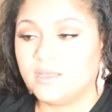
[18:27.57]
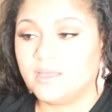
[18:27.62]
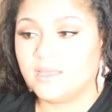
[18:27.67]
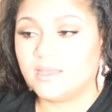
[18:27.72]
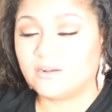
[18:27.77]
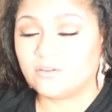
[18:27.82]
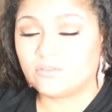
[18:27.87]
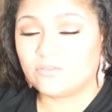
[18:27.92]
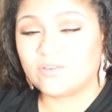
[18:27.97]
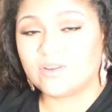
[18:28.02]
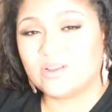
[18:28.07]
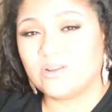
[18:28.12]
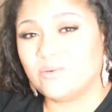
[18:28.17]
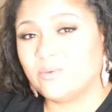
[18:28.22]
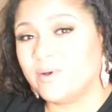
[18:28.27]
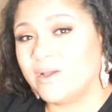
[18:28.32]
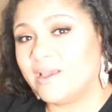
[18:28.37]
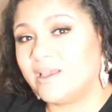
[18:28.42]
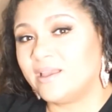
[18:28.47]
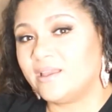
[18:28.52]
in a real
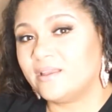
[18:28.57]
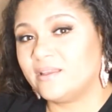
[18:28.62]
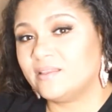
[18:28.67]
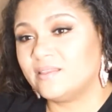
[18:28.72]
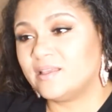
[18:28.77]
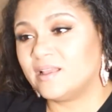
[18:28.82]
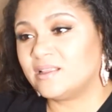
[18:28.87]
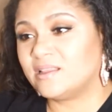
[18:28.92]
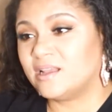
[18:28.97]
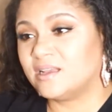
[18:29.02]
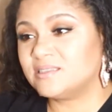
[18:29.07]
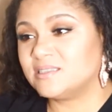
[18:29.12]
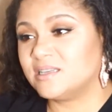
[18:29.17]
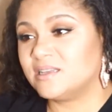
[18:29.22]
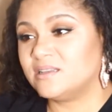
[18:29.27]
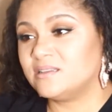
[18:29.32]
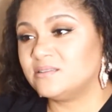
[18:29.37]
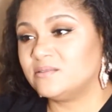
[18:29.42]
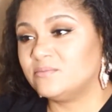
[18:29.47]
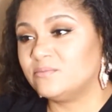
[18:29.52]
way that
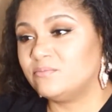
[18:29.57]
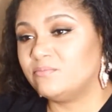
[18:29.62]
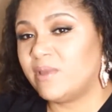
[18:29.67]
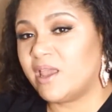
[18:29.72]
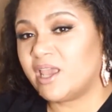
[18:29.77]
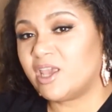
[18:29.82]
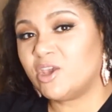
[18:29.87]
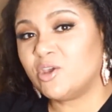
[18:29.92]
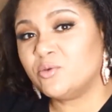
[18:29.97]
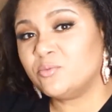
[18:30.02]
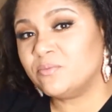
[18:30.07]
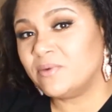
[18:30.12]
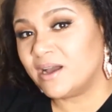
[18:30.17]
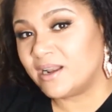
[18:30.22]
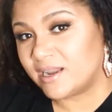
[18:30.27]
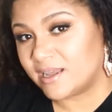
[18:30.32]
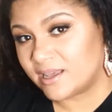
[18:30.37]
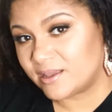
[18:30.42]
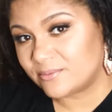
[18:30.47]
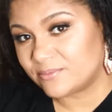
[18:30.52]
doesn't make you
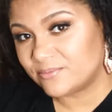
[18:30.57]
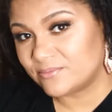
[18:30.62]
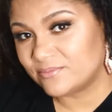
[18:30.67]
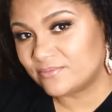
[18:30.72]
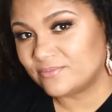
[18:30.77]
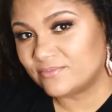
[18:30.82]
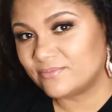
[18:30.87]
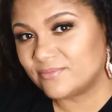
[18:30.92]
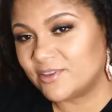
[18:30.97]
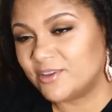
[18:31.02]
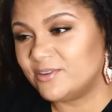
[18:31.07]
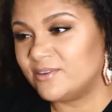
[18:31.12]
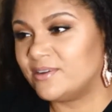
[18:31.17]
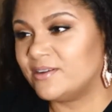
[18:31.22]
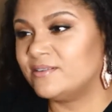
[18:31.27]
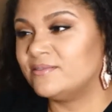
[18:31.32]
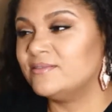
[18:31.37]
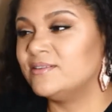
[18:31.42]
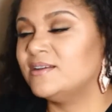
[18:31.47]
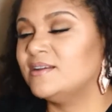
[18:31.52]
money, you
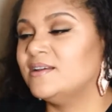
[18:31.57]
know?